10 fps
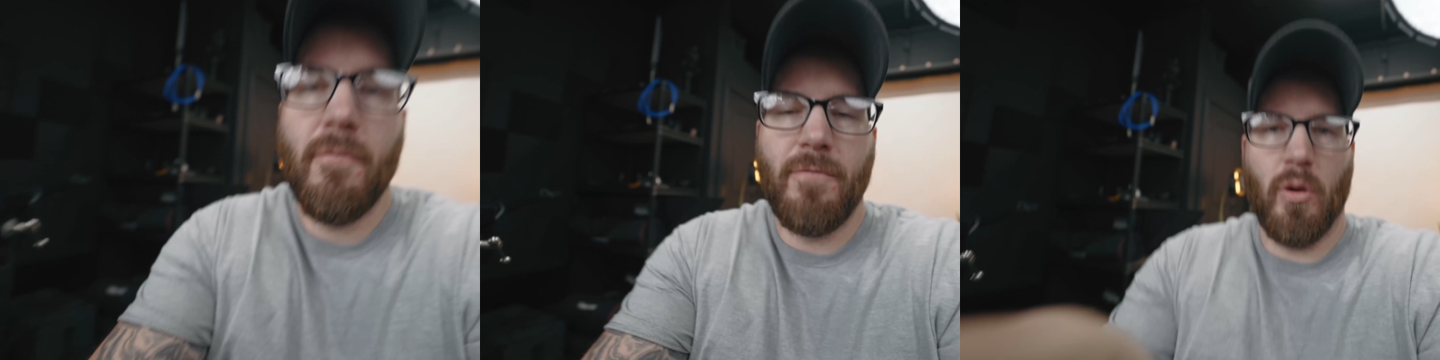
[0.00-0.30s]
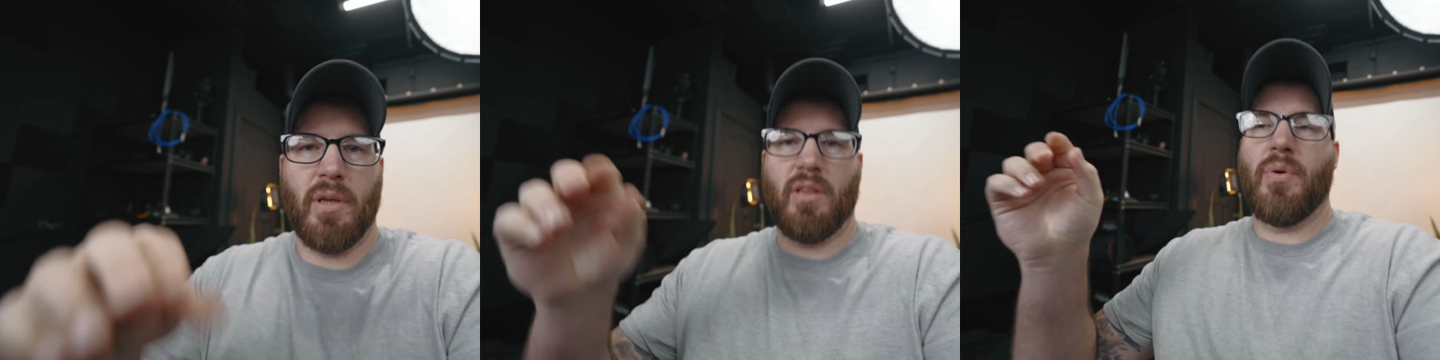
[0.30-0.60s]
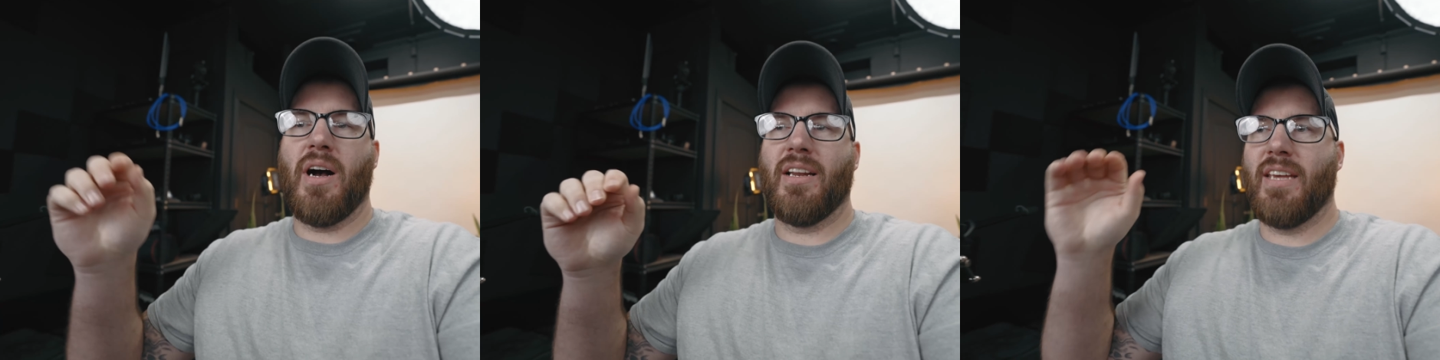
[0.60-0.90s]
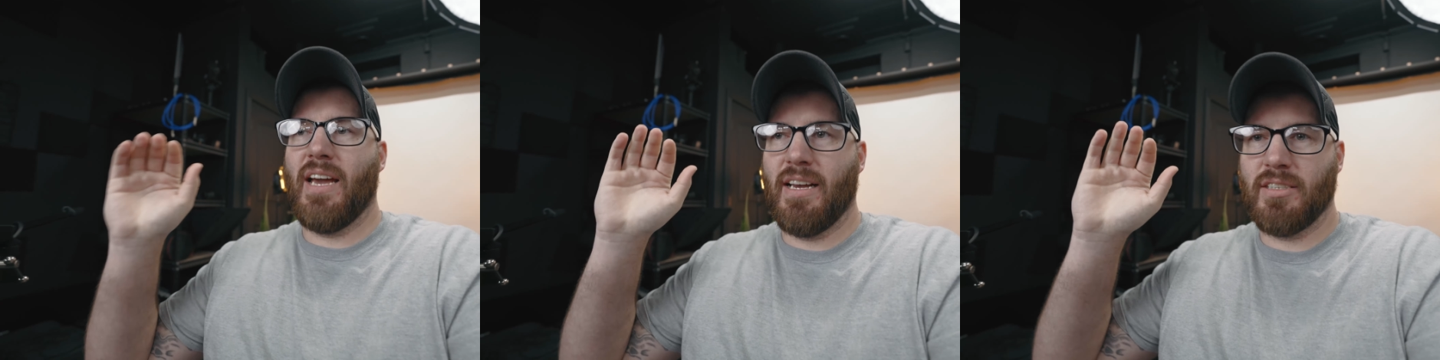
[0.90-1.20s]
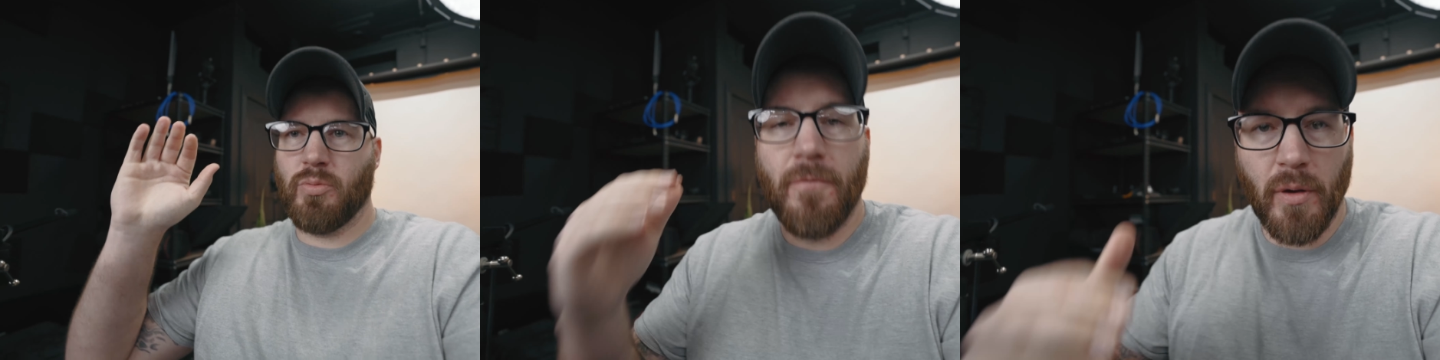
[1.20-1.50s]
filming the
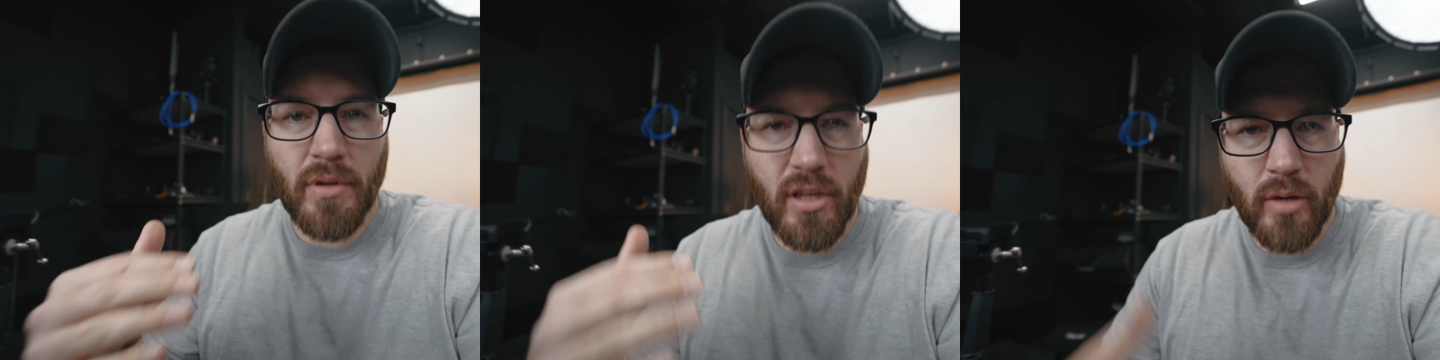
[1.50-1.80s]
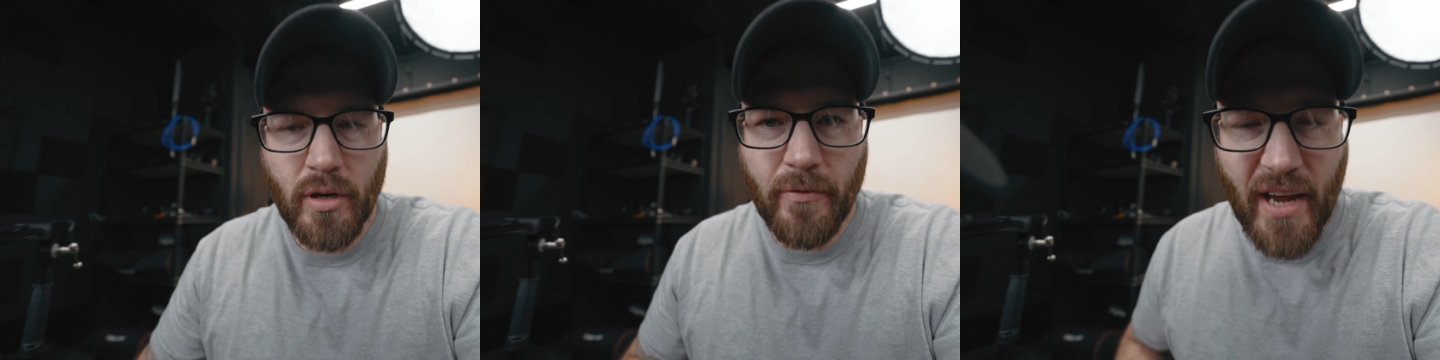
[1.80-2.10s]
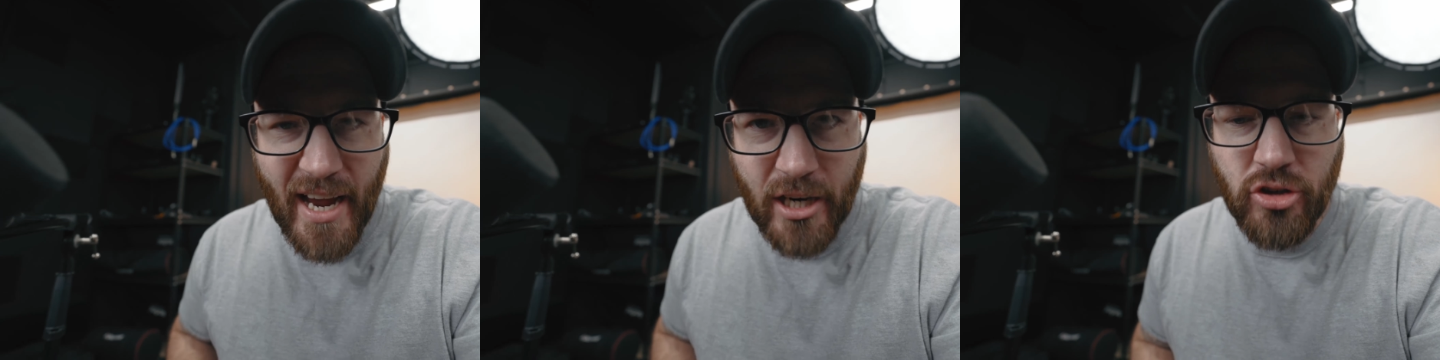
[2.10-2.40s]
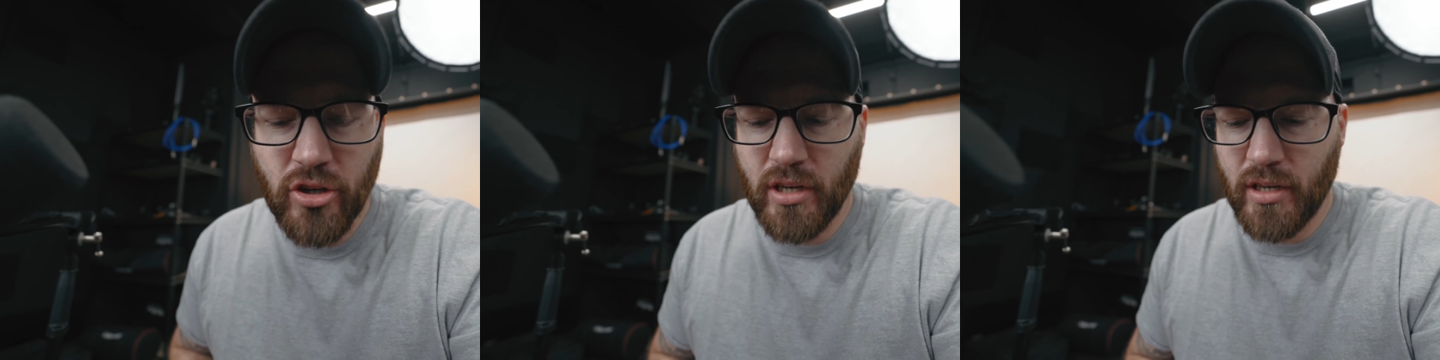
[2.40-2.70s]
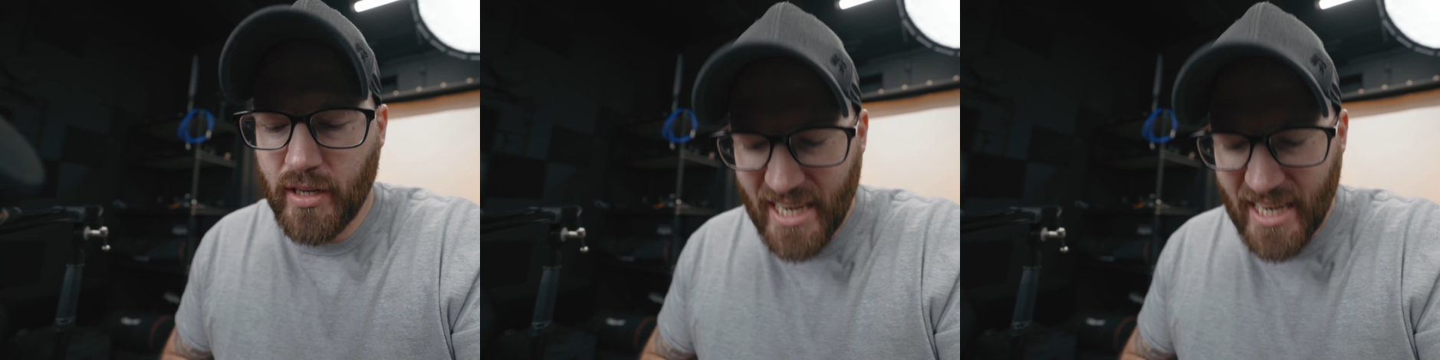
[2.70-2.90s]
podcast. We filmed a little bit of extra